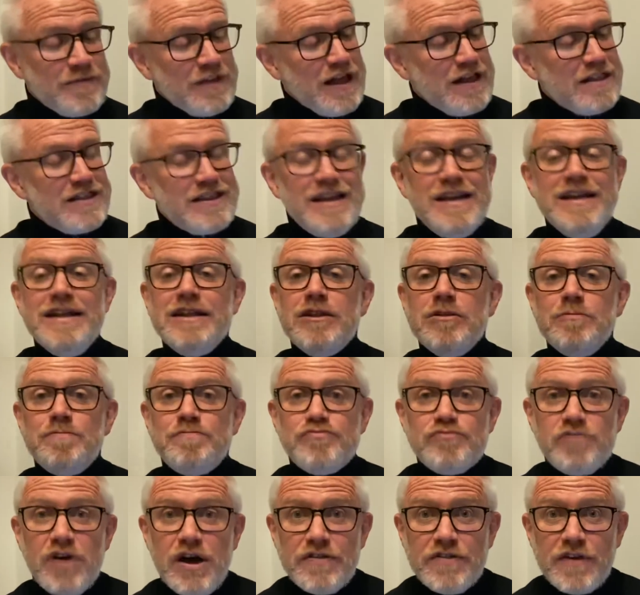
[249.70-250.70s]
little
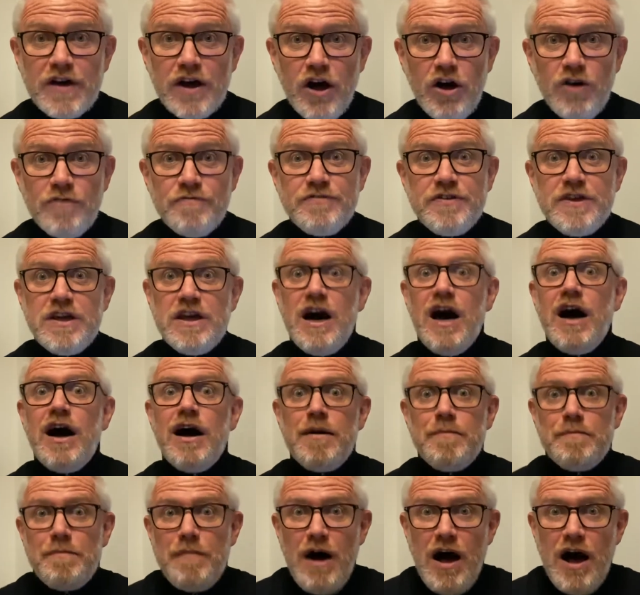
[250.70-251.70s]
brother of the
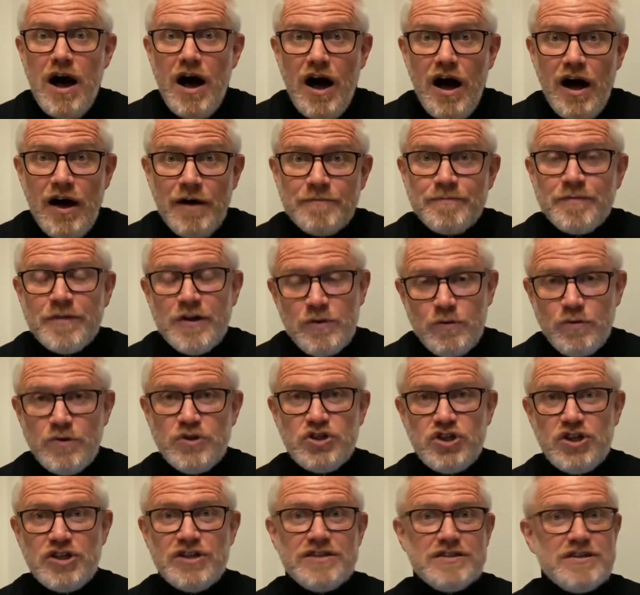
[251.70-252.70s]
Armagh,
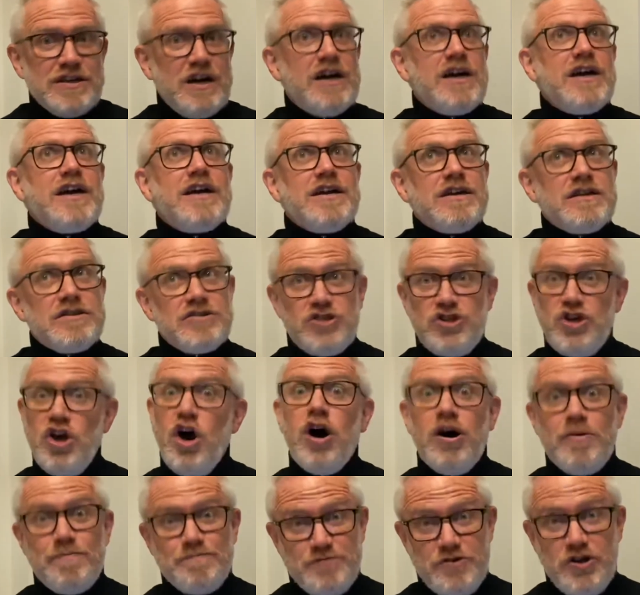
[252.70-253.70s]
which is a
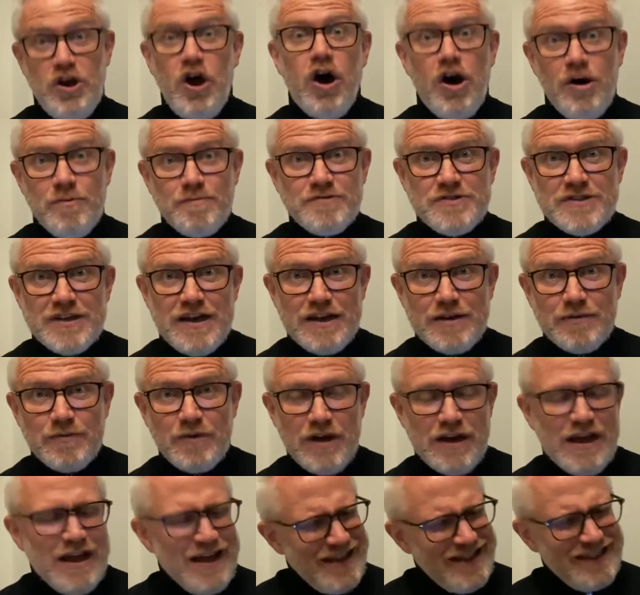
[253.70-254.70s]
top selling
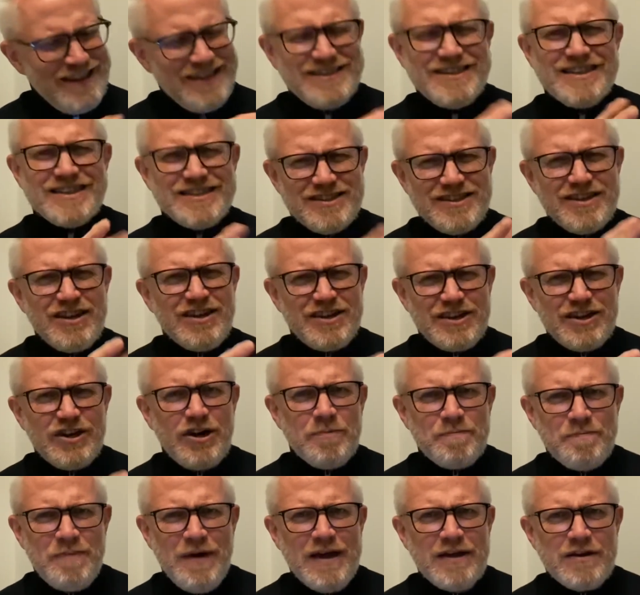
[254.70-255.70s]
wine. This is 30
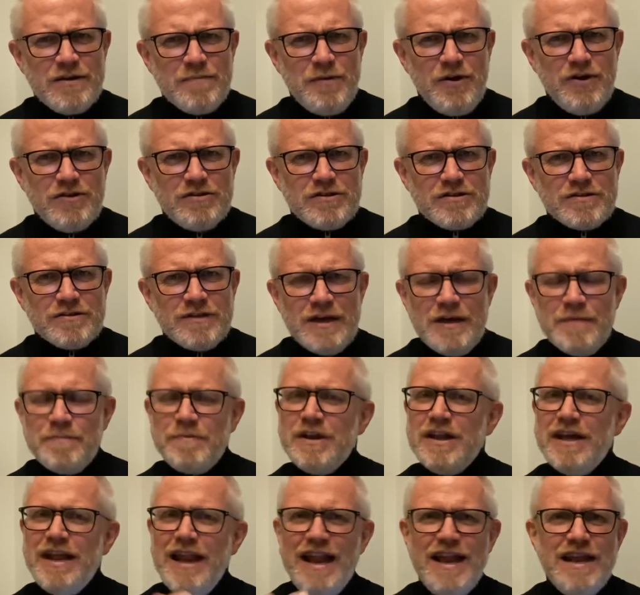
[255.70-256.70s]
odd pound a bottle,
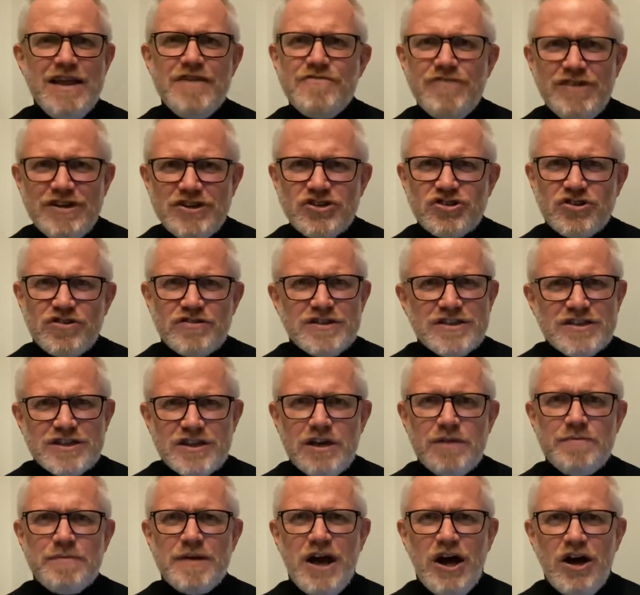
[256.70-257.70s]
but in any restaurant, this is
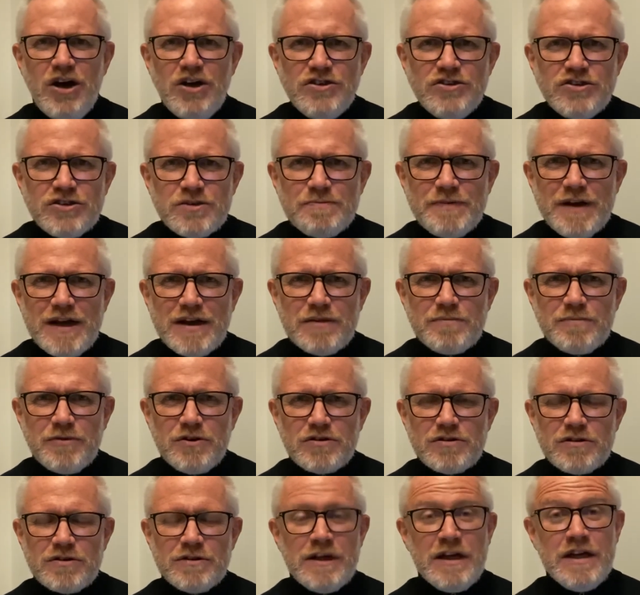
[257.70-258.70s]
going to be £100 a
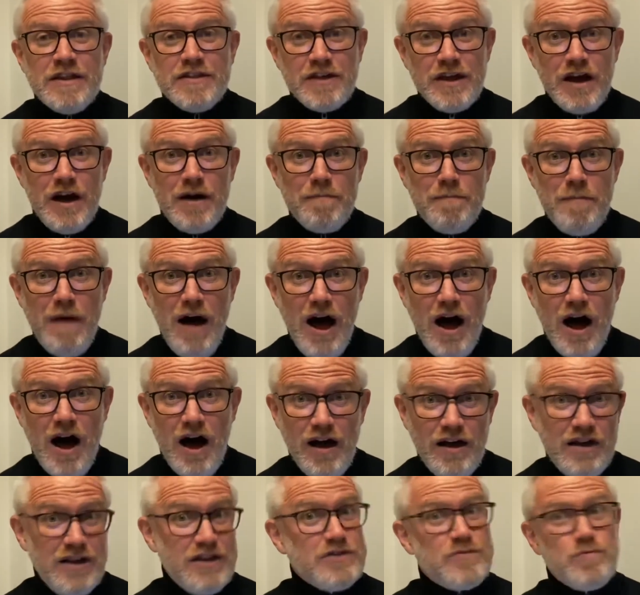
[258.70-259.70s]
bottle. The
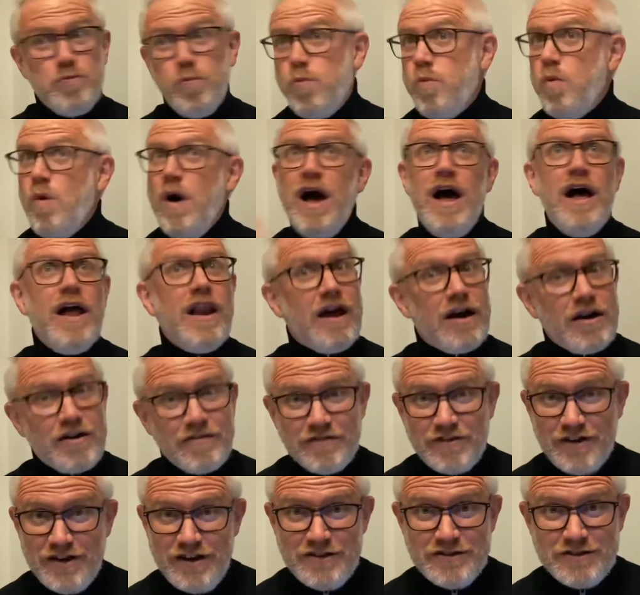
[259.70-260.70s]
Armagh is well
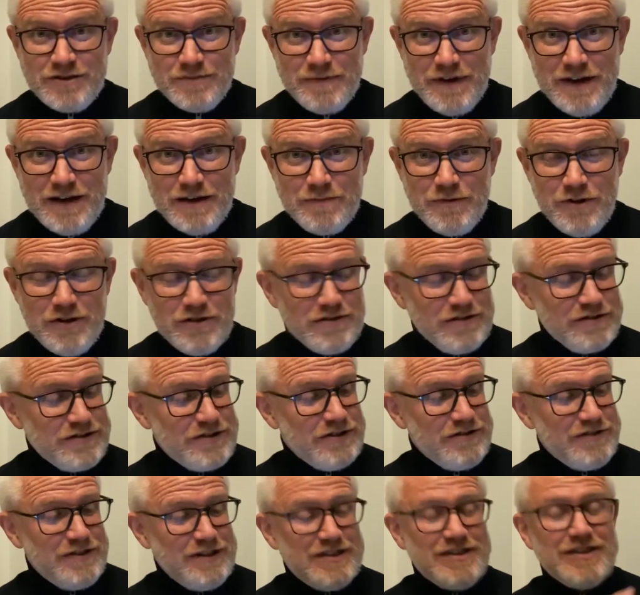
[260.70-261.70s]
over £100 a bottle.
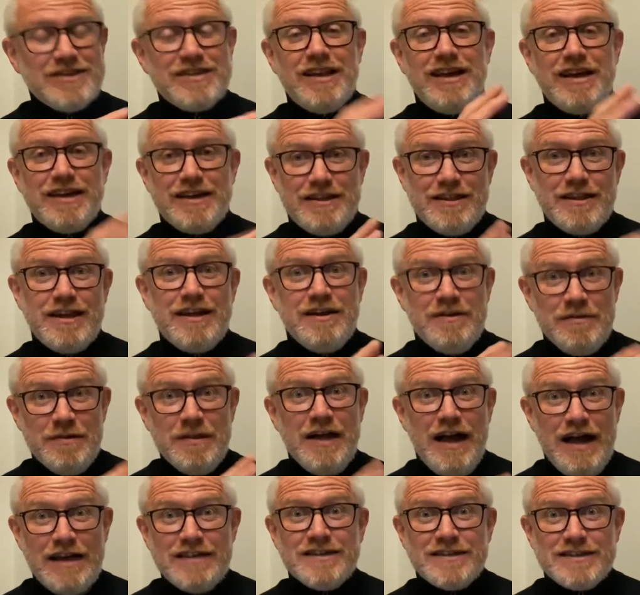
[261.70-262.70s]
So this is like
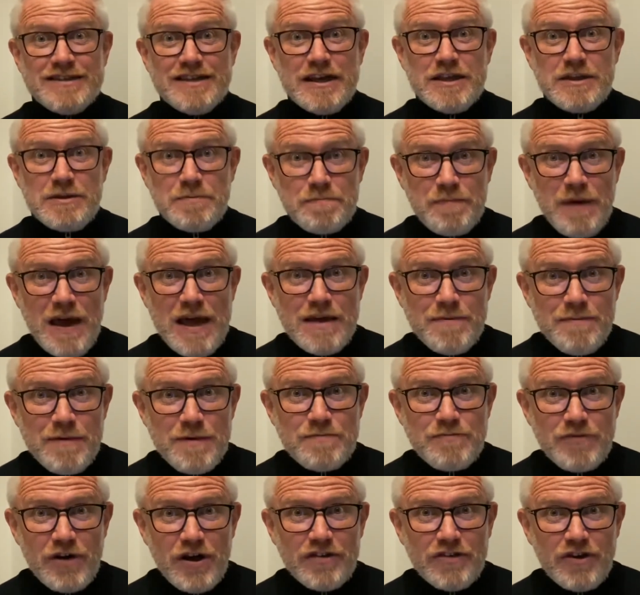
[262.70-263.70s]
as I say, the baby
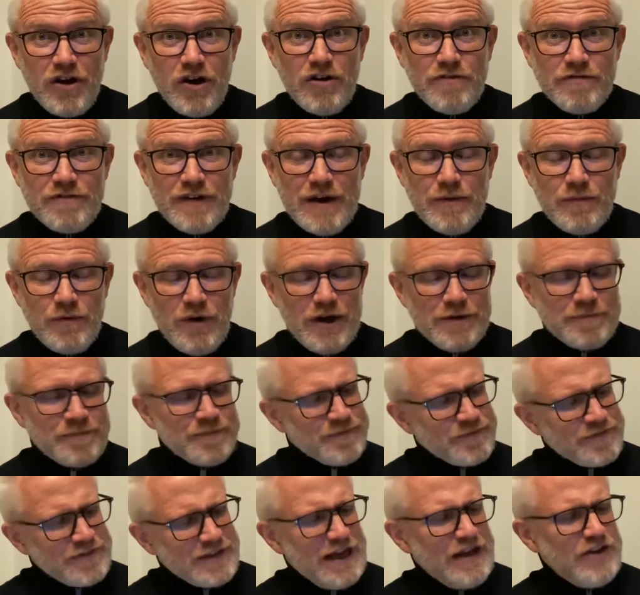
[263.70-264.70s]
brother of that wine.
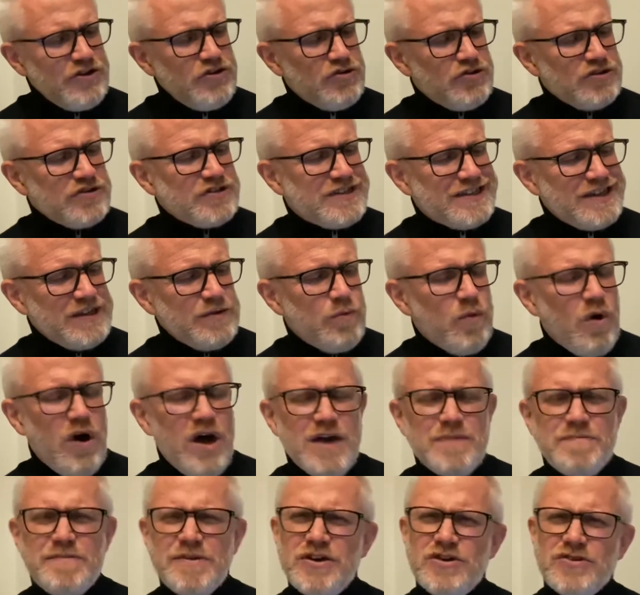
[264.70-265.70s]
And you can see
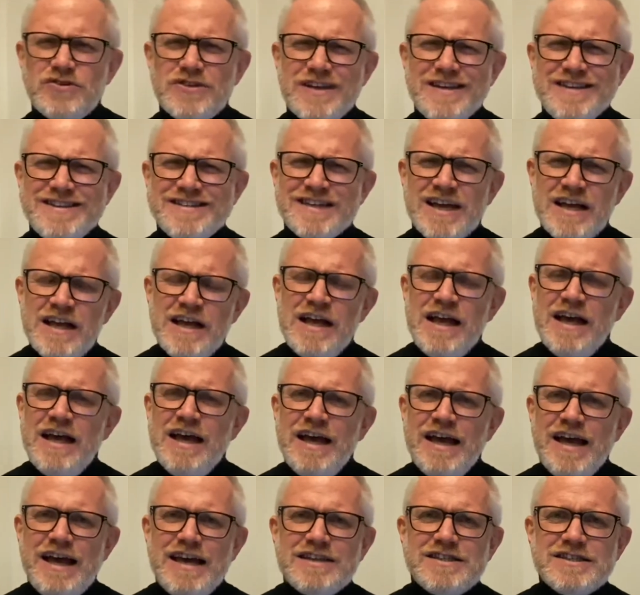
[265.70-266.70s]
why, because
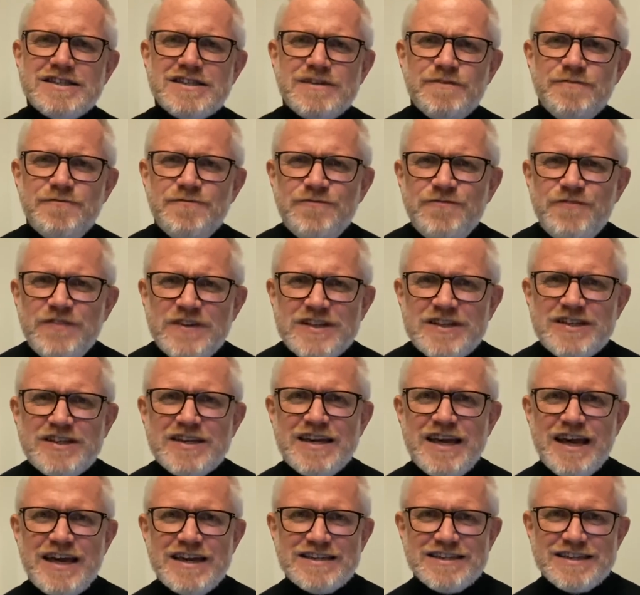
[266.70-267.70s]
it's
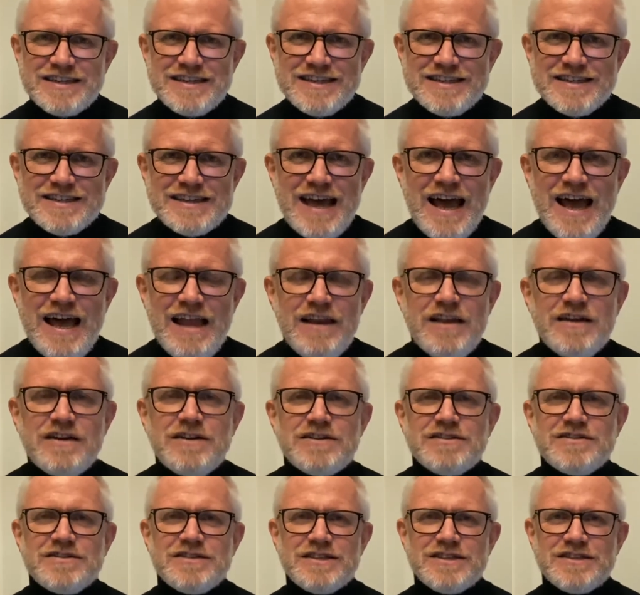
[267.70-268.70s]
sophisticated, it's
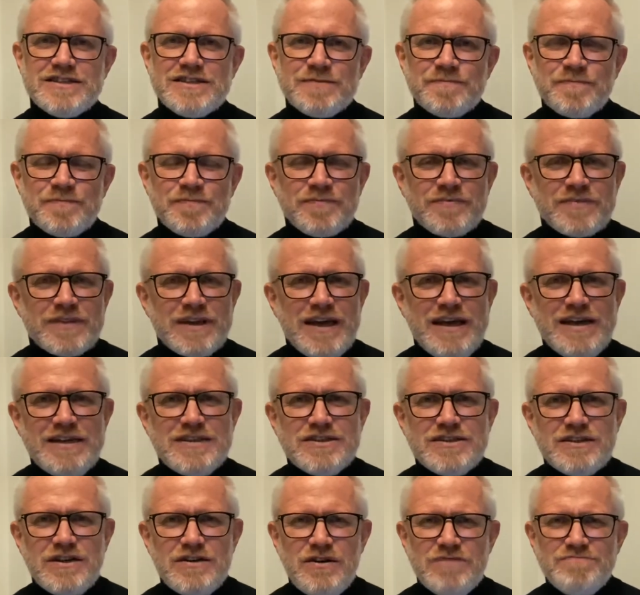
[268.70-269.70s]
elegant, it's
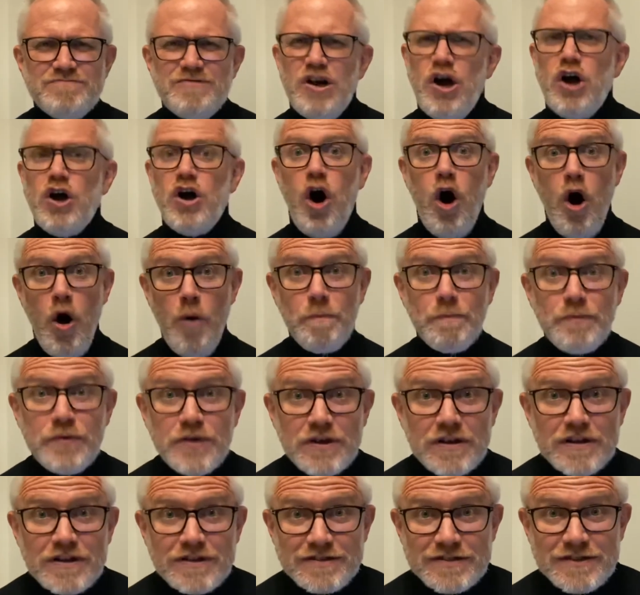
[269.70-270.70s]

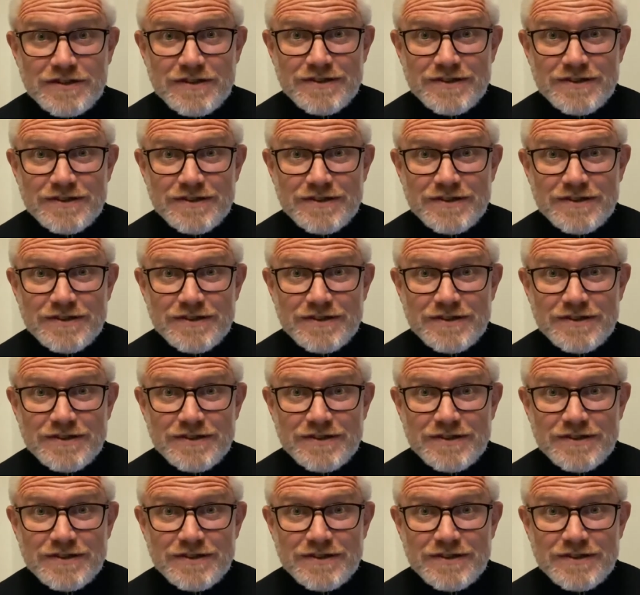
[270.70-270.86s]
opulent.